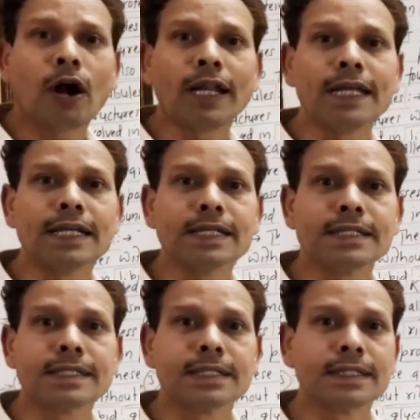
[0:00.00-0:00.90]

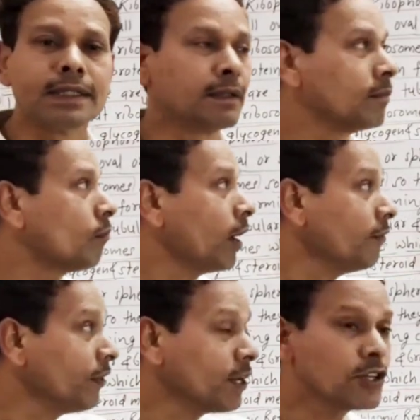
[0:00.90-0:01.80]
bodies,
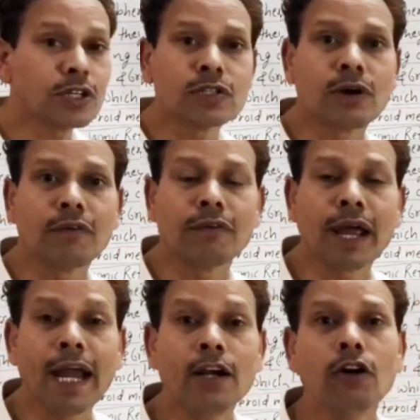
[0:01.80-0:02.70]
modifications of
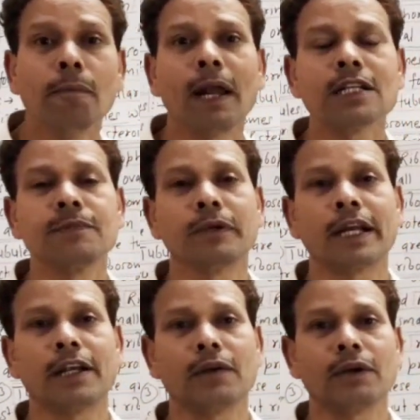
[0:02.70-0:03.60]
endoplasmic
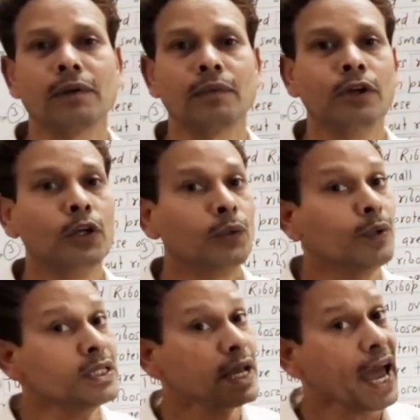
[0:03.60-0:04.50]
reticulum,
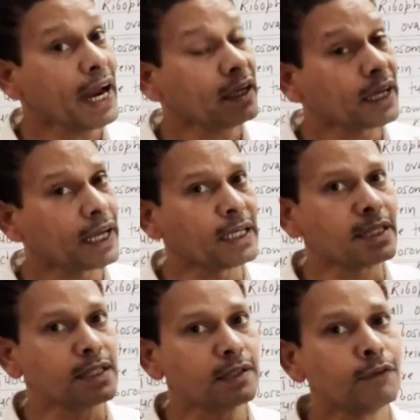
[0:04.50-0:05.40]
which act
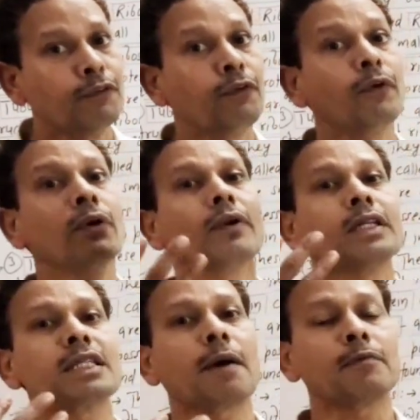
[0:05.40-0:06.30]
as
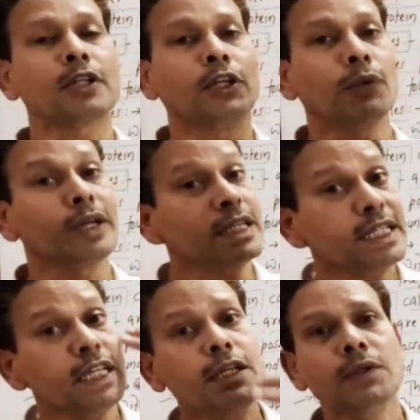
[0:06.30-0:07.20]
photoreception to
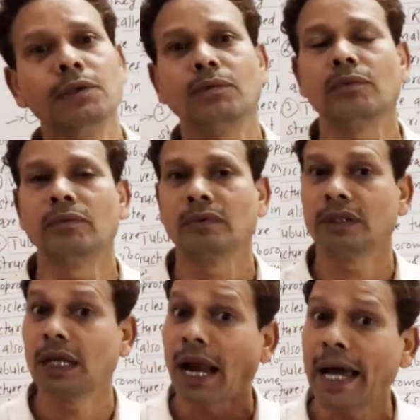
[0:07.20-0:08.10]
receive
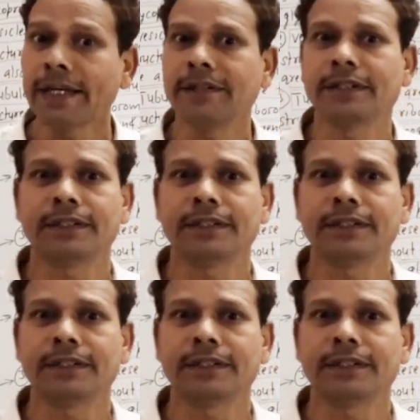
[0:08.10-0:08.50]
the light.